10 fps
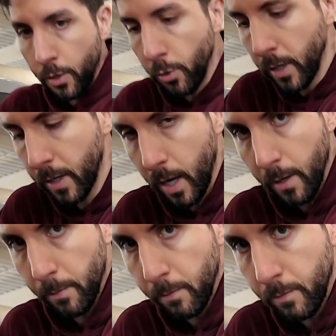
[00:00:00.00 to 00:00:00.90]
can
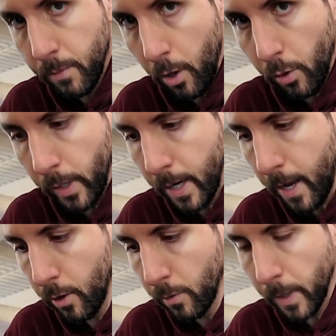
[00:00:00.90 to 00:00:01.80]
come all the way
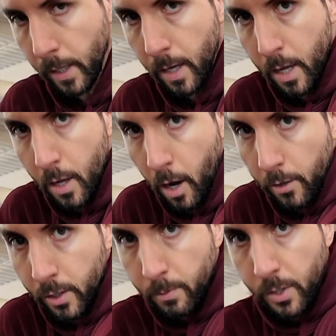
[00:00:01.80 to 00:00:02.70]
down, but on
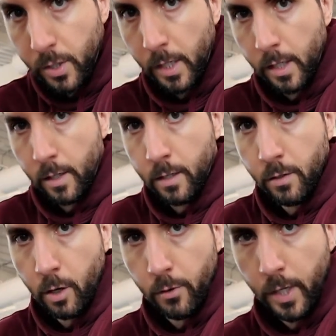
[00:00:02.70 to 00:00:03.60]
this machine,
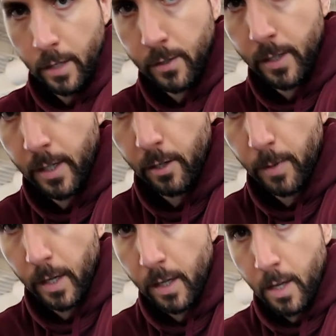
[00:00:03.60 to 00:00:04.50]
well, you can't see here,
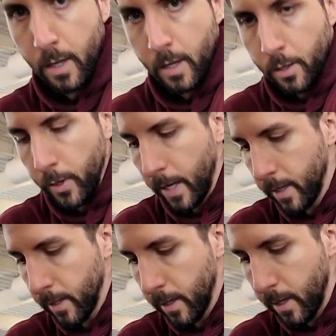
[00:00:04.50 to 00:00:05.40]
but it
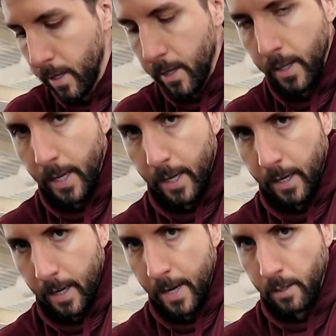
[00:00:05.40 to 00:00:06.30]

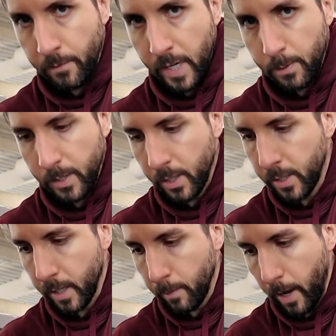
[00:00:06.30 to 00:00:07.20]
has a fixed
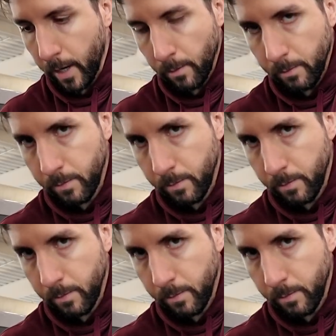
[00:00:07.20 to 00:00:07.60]
position at the bottom.